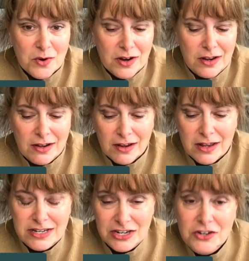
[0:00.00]
We're going to
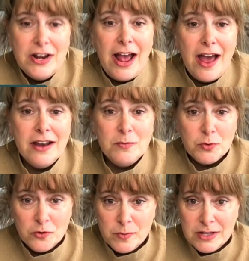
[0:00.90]
continue to add
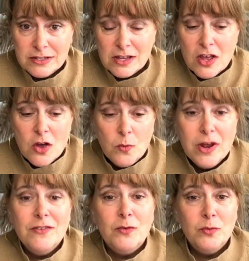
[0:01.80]
improvements.
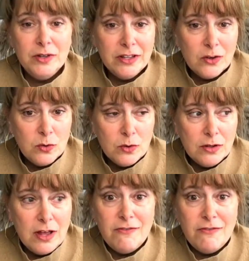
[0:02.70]
We have a really cool